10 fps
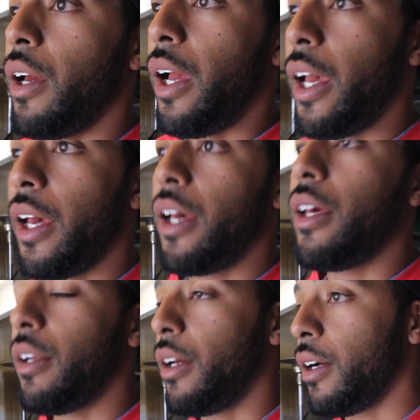
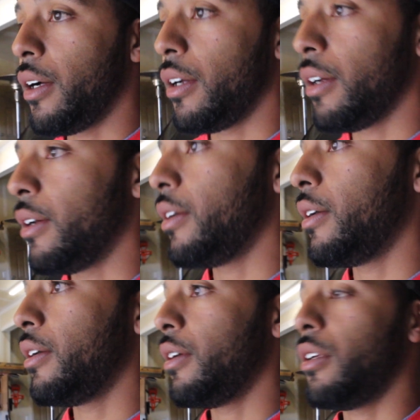and
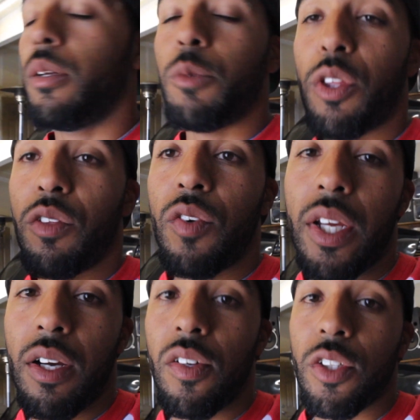number
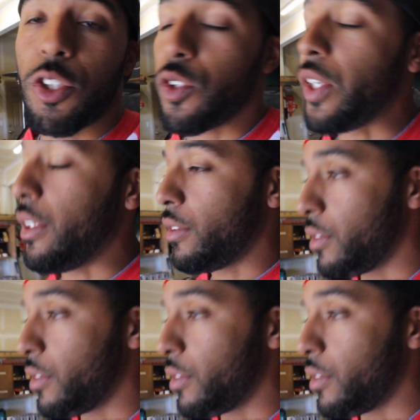3 on the streets.